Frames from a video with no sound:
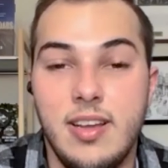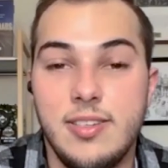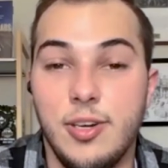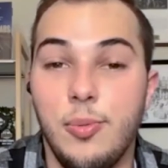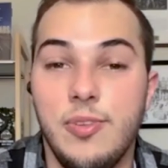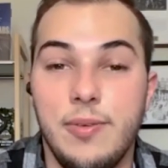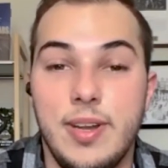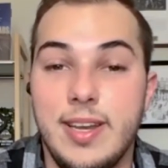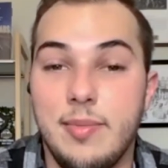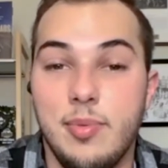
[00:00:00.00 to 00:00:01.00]
to hopefully one
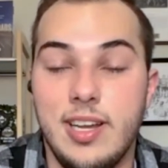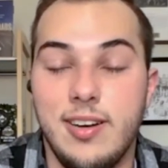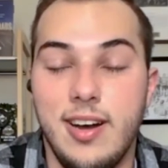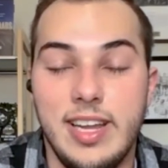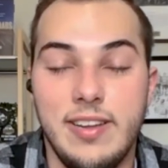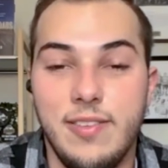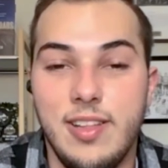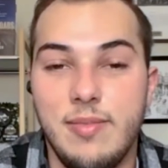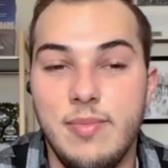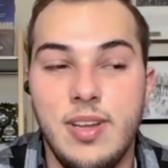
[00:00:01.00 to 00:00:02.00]
day play hockey for
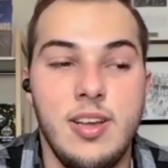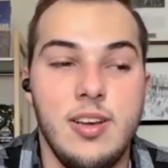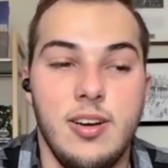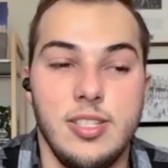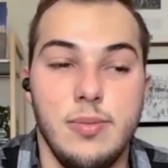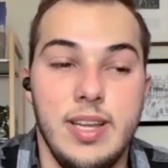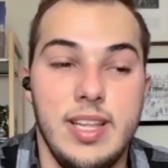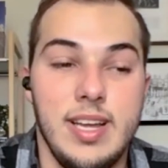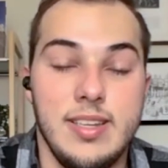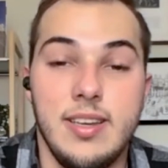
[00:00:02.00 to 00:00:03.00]
them. Ultimately,
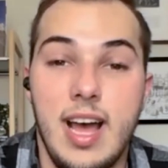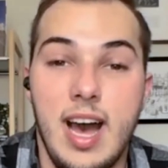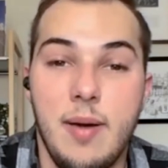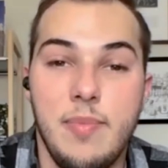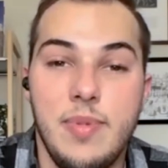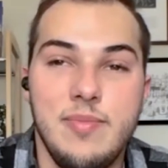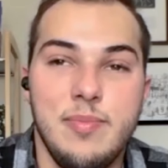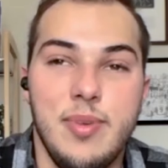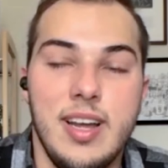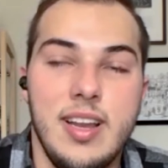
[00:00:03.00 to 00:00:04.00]
that didn't happen,
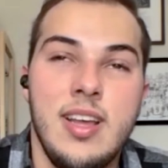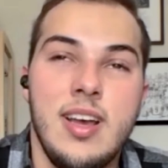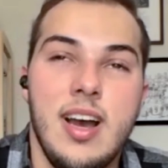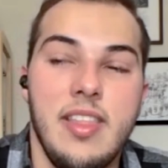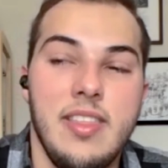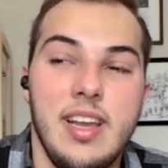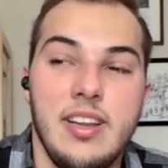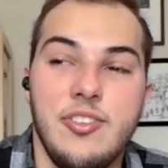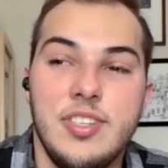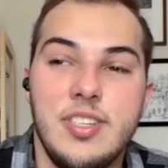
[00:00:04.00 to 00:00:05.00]
but I think
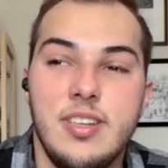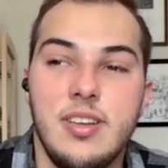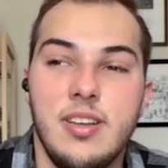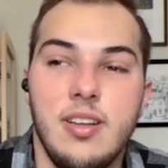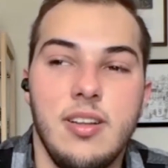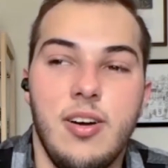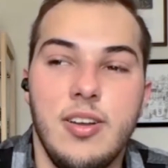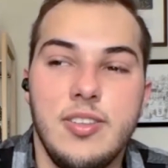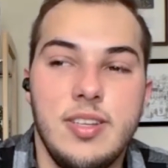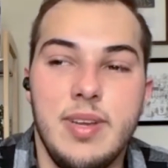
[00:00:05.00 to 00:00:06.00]
just to
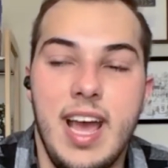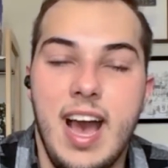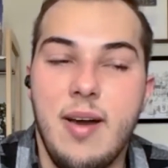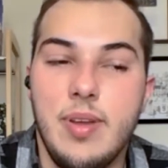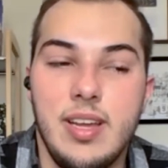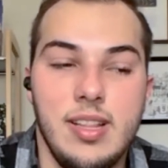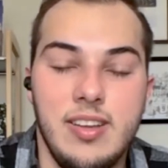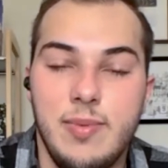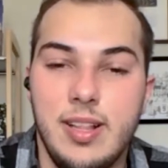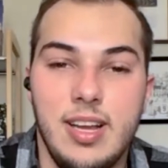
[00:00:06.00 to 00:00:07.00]
honestly be happy and live
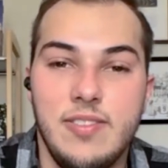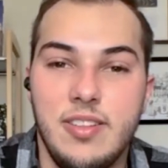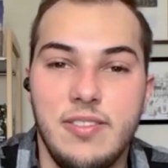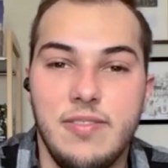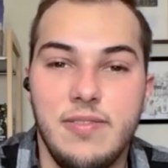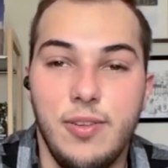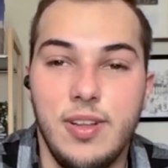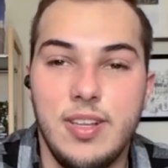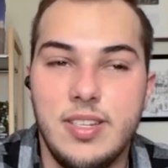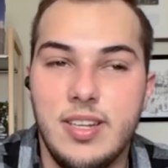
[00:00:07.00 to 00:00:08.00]
my life to the
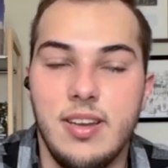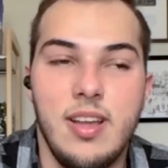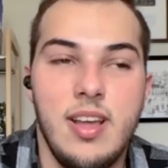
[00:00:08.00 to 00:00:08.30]
fullest and